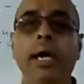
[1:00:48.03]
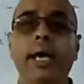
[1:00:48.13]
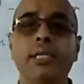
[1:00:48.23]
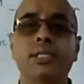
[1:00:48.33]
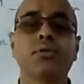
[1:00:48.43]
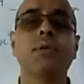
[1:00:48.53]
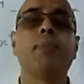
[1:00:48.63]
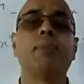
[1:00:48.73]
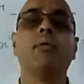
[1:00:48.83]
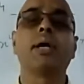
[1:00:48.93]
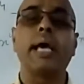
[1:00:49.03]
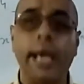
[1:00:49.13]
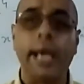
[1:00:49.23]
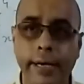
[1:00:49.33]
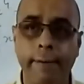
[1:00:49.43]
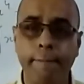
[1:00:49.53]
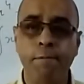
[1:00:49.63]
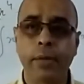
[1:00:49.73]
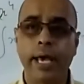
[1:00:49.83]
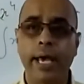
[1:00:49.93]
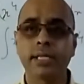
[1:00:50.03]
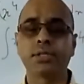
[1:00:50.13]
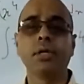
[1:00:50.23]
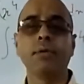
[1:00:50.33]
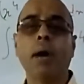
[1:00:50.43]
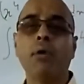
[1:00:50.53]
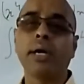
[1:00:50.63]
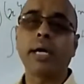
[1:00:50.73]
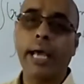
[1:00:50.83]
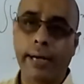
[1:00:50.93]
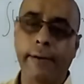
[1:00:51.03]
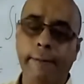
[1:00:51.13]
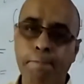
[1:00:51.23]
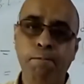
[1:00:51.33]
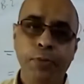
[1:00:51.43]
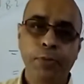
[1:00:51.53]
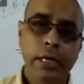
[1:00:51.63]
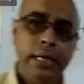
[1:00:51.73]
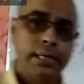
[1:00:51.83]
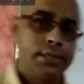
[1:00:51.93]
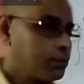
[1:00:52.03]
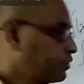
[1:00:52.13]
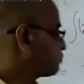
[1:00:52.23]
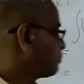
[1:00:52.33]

x to the power n, x to the power n. So this